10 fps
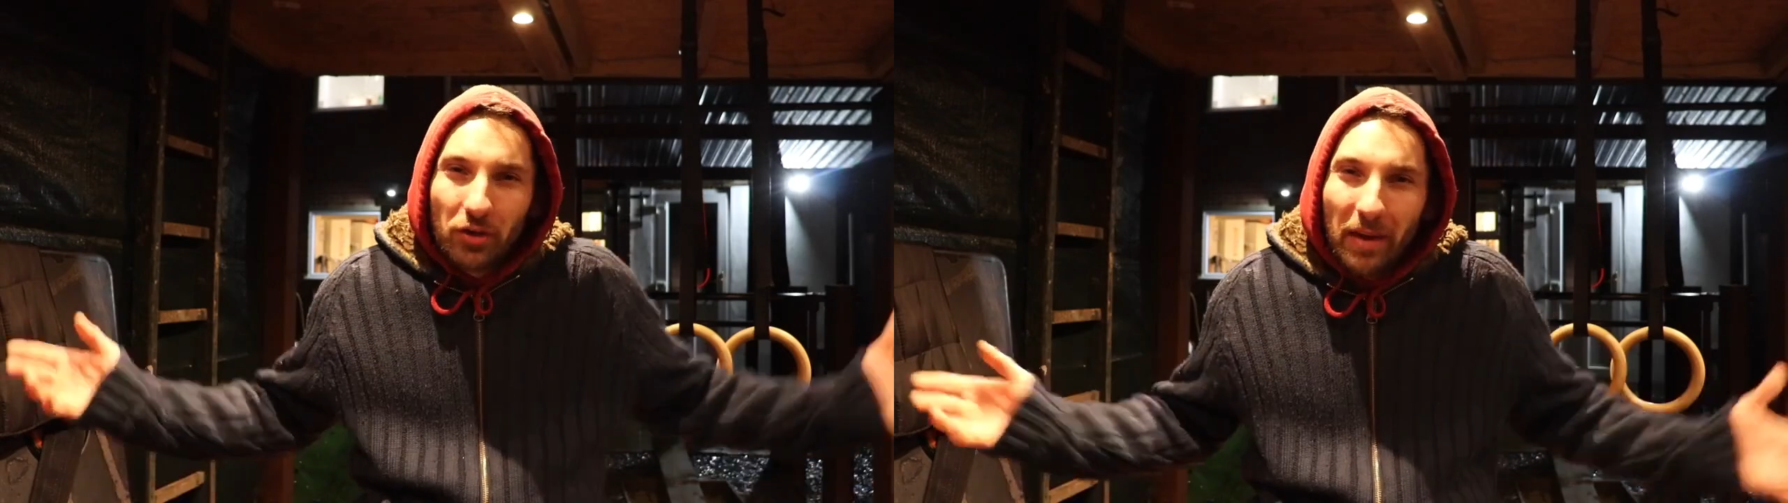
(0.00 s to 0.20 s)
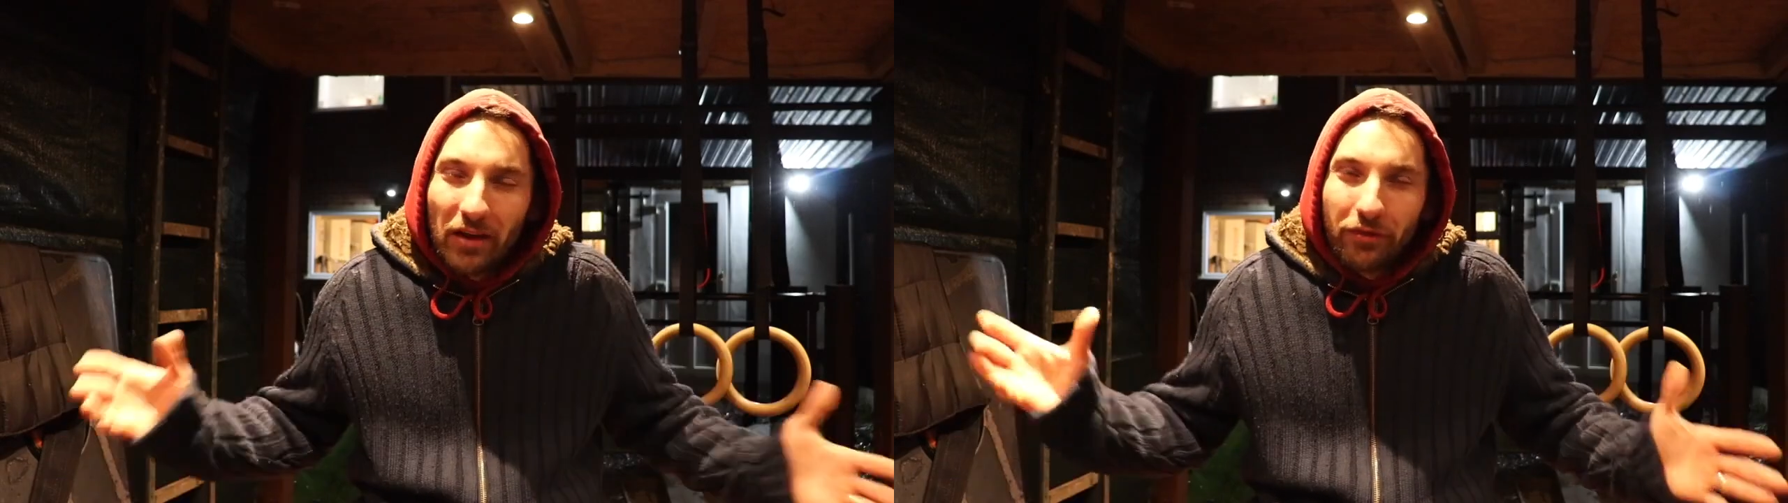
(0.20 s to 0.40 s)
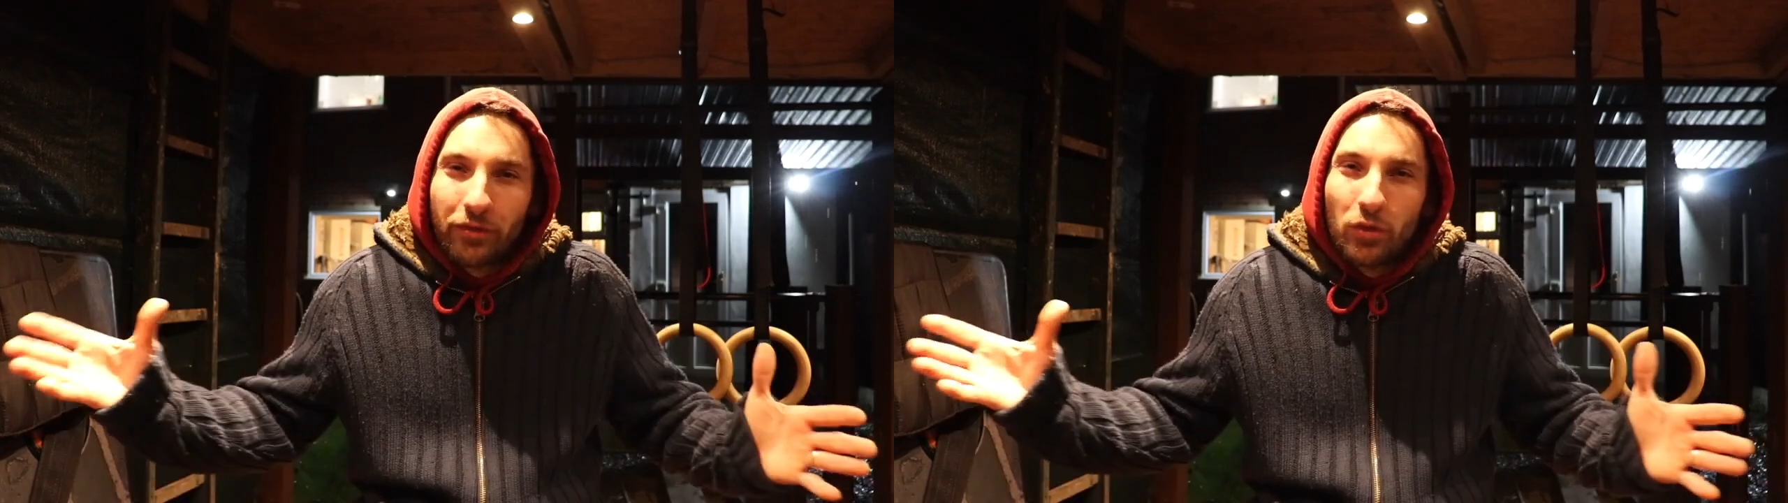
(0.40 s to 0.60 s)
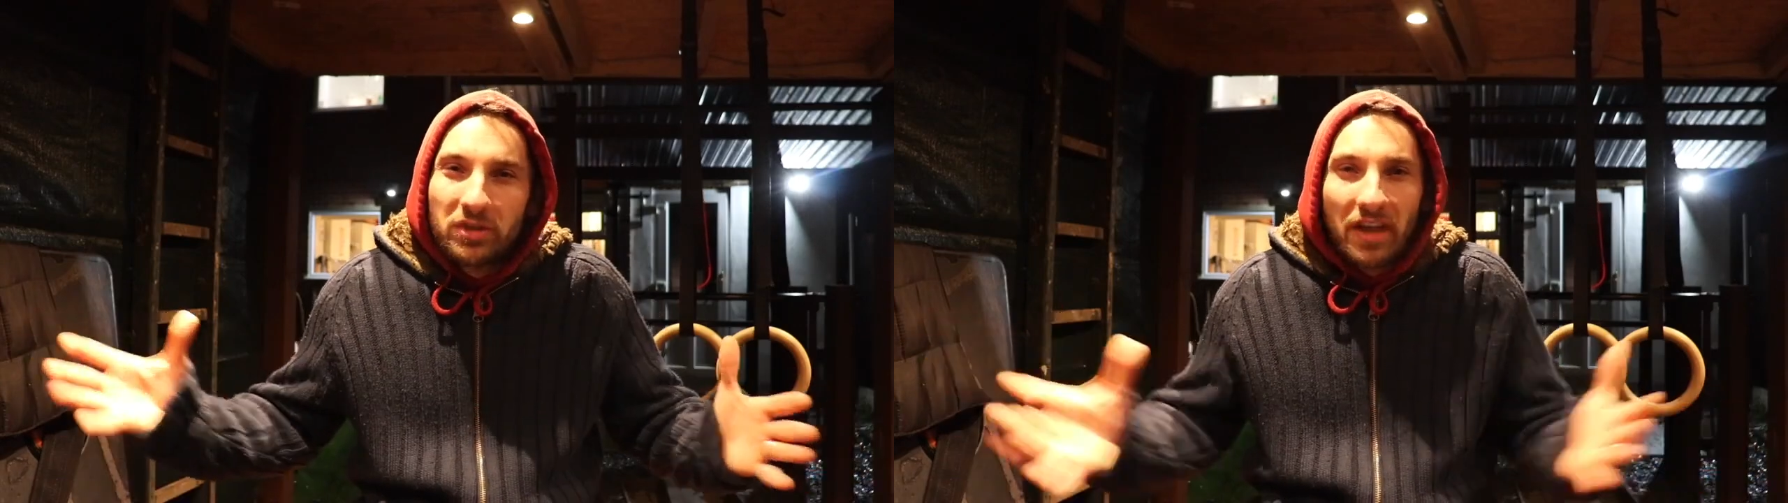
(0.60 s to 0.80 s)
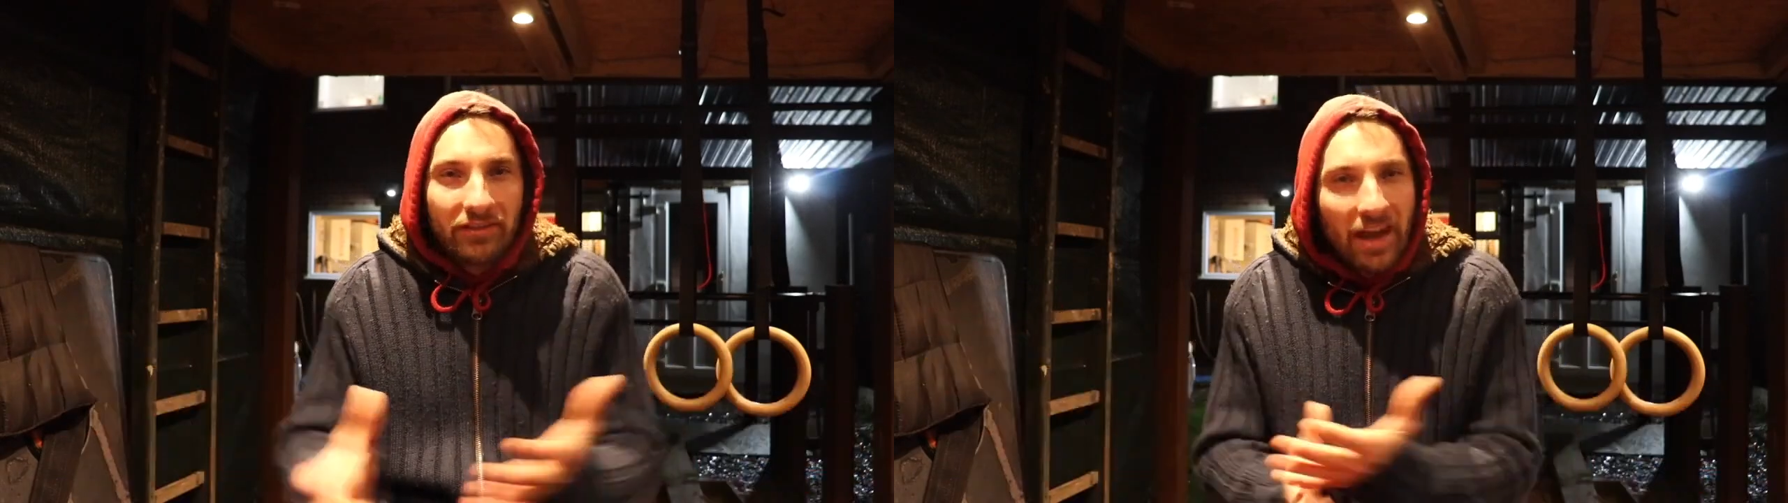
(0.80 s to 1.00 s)
know about
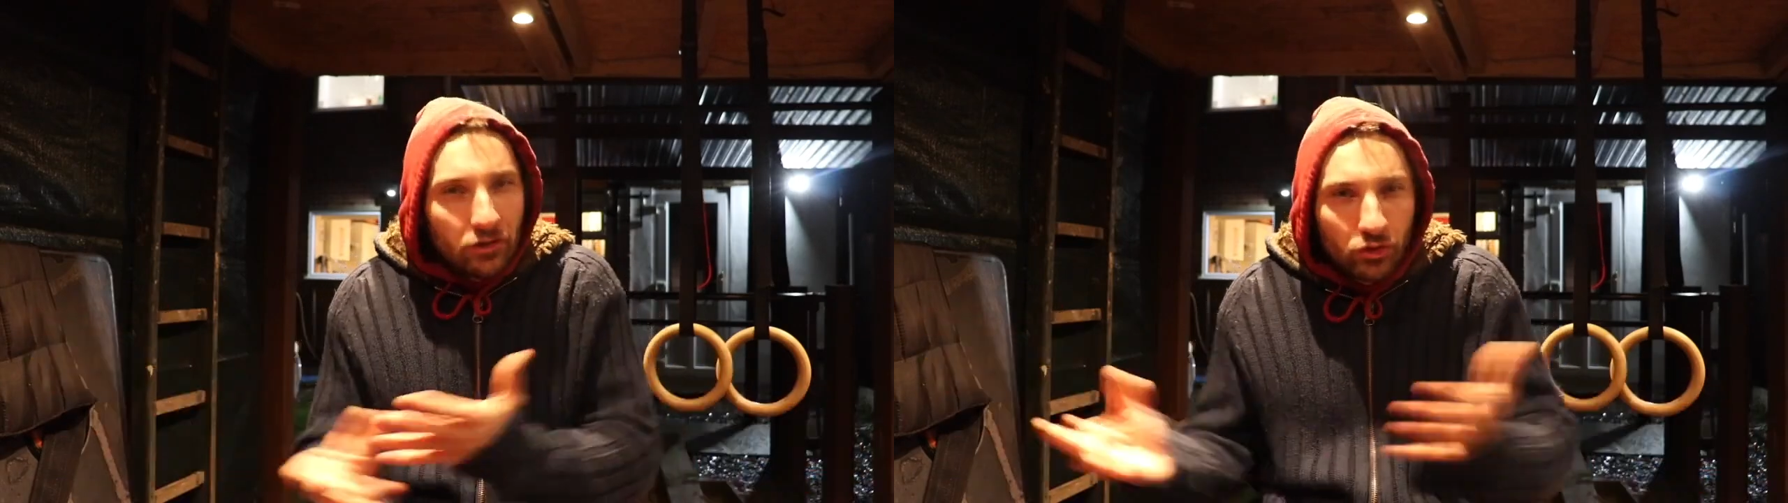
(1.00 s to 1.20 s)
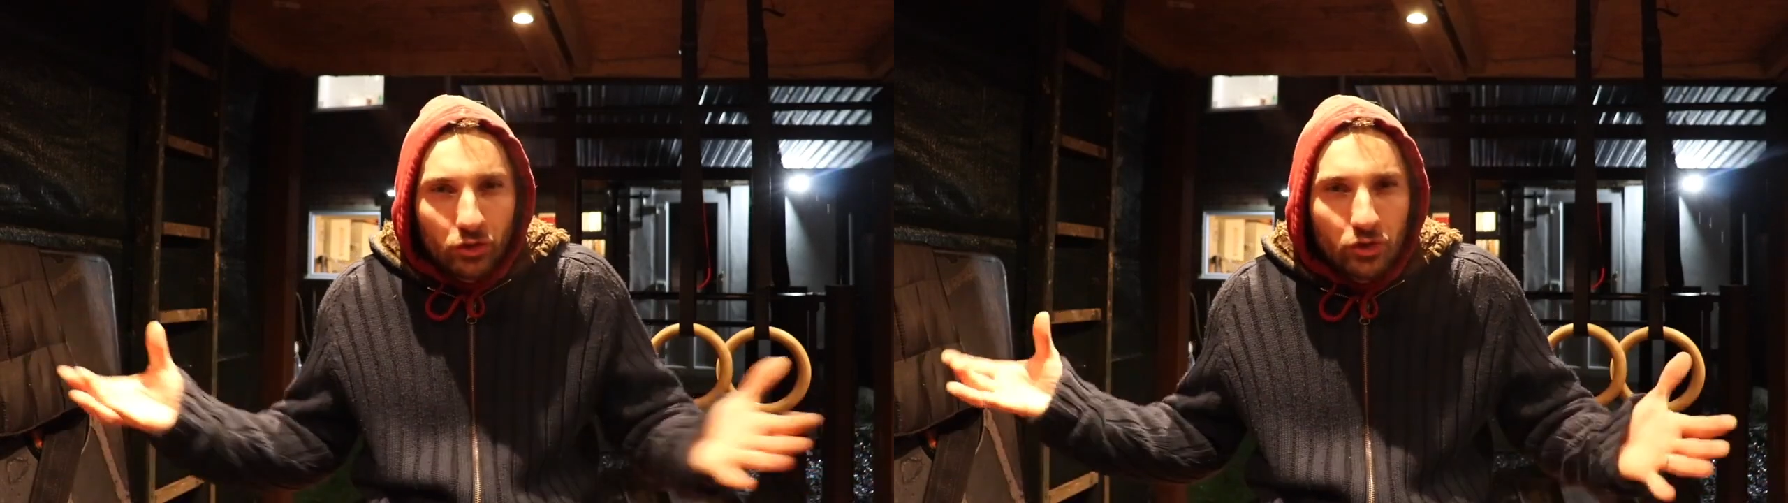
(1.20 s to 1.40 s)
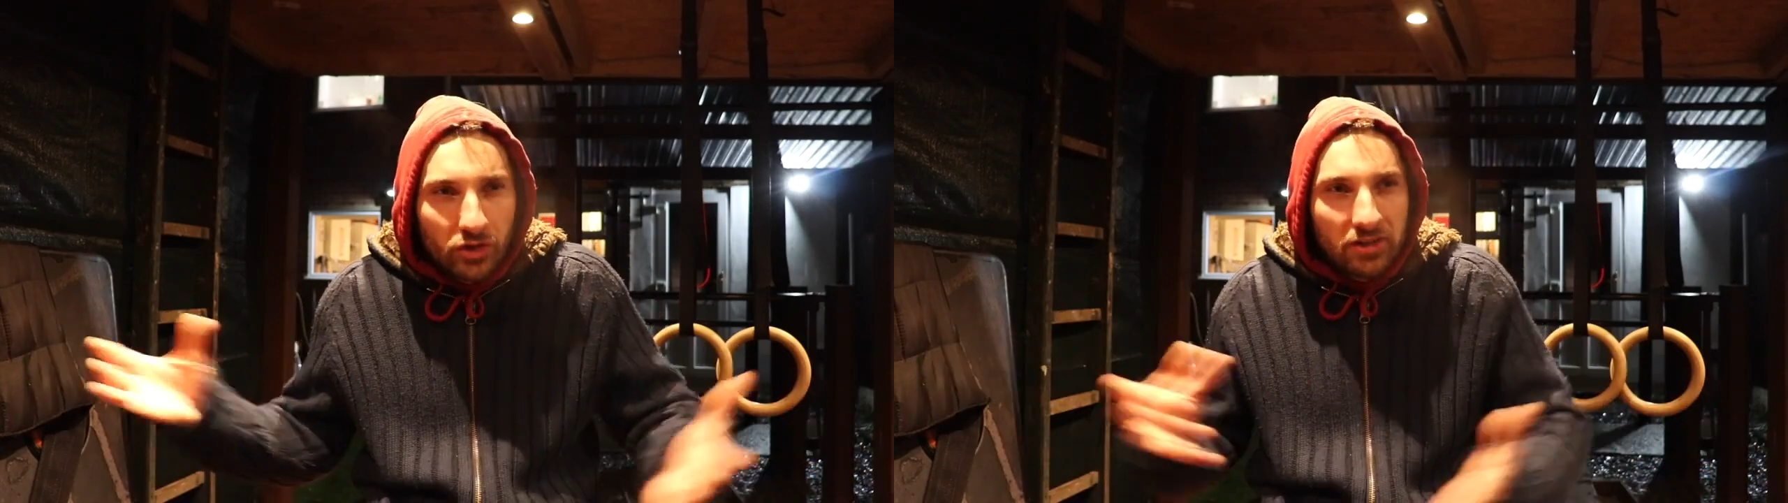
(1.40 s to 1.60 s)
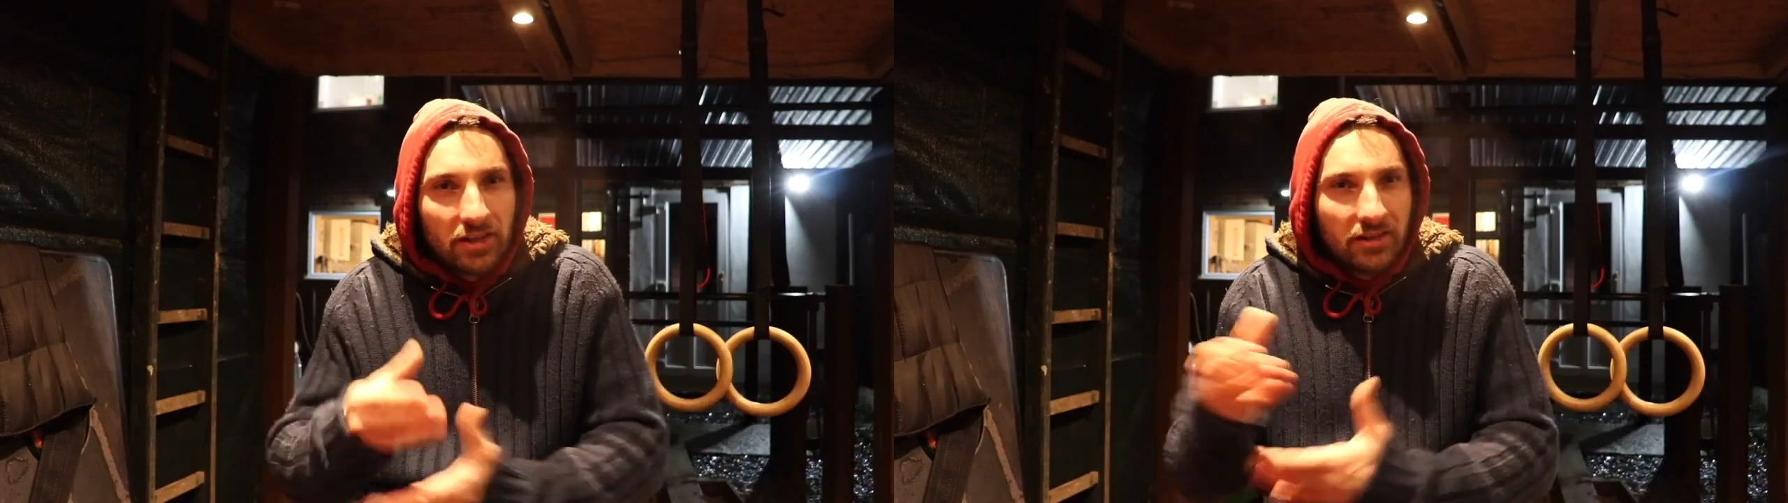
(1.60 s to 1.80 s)
foods that have natural sugars in.